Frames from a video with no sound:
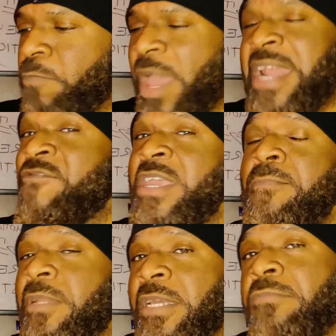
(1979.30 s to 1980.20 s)
And if he
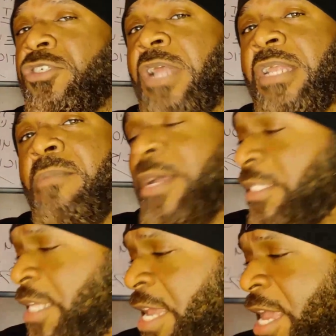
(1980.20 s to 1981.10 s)
believes you're not the
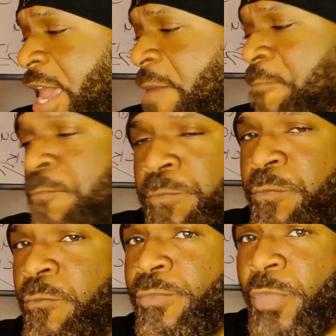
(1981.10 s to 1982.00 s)
best he can get,
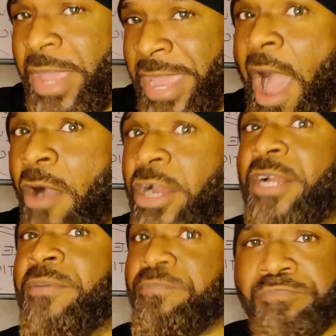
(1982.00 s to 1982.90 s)
he out
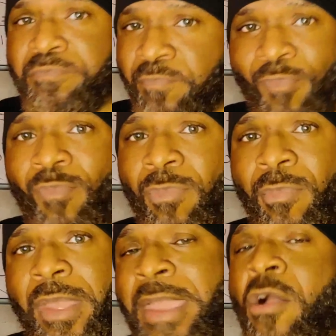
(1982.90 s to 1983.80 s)
here,
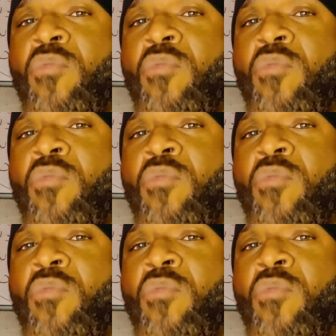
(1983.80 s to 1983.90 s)
he gonna